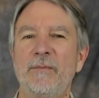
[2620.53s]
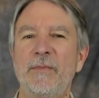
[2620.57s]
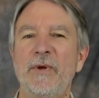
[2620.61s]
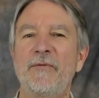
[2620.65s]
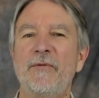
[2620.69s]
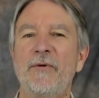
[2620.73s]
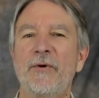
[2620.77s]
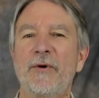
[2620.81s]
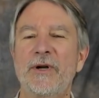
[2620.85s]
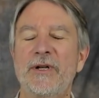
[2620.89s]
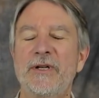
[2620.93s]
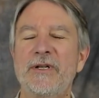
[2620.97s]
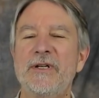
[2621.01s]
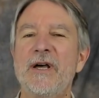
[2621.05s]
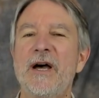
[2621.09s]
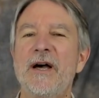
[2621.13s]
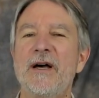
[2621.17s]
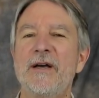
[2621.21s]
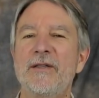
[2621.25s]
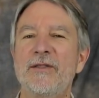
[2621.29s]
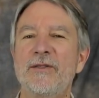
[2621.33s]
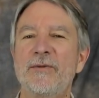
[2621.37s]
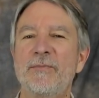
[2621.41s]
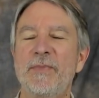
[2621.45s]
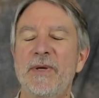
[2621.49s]
before it
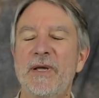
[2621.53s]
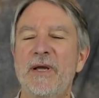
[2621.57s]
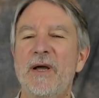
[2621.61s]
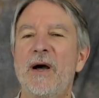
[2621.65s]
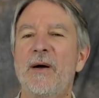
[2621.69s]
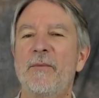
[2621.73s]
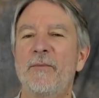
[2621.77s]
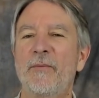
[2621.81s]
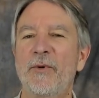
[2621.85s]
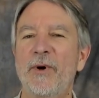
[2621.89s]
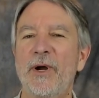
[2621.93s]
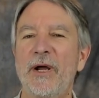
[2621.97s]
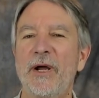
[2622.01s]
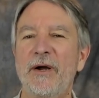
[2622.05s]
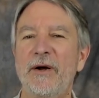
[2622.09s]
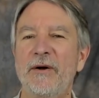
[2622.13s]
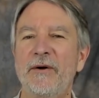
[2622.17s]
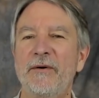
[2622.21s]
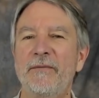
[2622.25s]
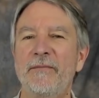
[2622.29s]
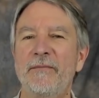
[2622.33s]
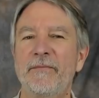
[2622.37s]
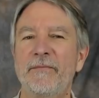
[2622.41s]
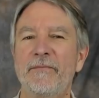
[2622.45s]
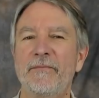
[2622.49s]
does become
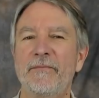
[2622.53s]
real.